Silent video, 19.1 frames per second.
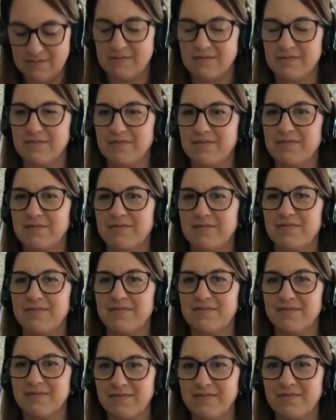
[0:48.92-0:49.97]

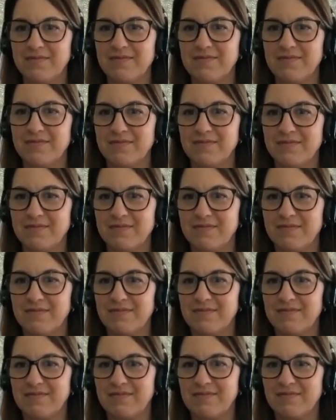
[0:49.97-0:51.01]

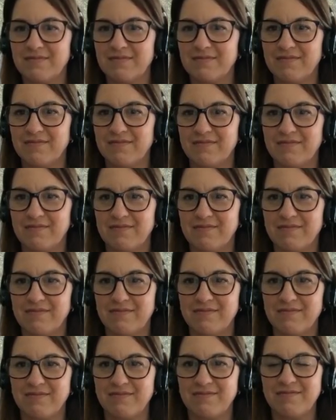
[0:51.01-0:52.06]

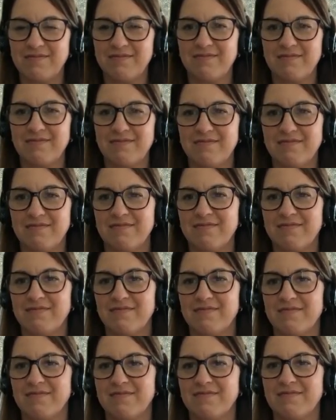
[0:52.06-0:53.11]

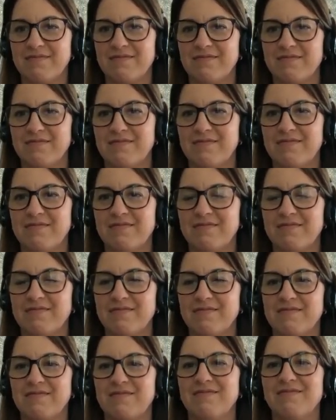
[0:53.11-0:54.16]

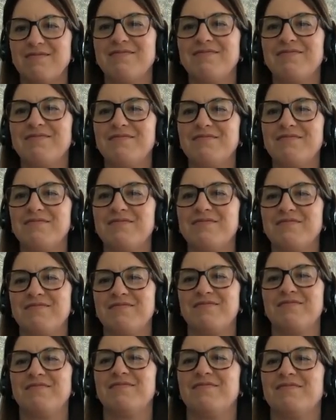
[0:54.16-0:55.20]

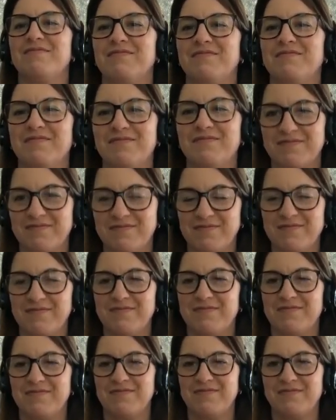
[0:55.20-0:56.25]

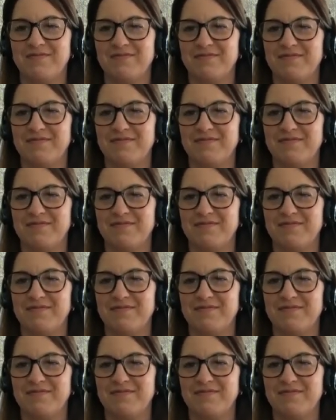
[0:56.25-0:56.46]
(silent)